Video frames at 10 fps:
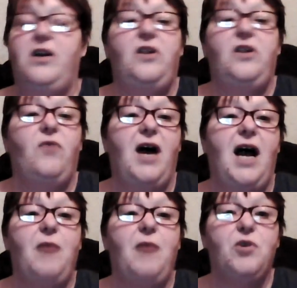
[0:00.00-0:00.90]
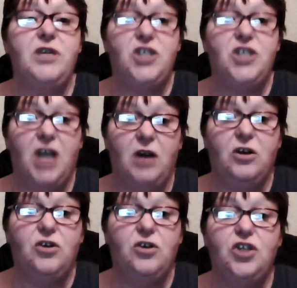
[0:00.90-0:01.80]
Right, I'm going to go
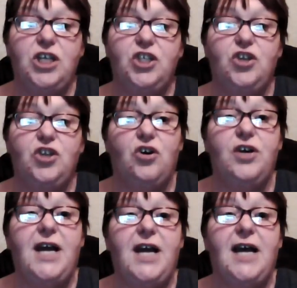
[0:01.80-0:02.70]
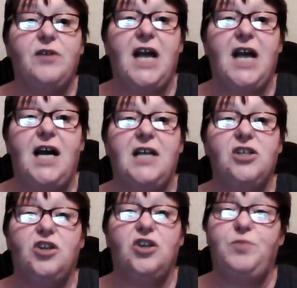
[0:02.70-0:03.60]
cut it short now, guys,
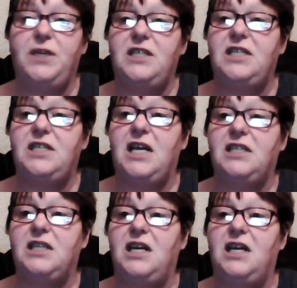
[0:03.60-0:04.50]
because Pixie says,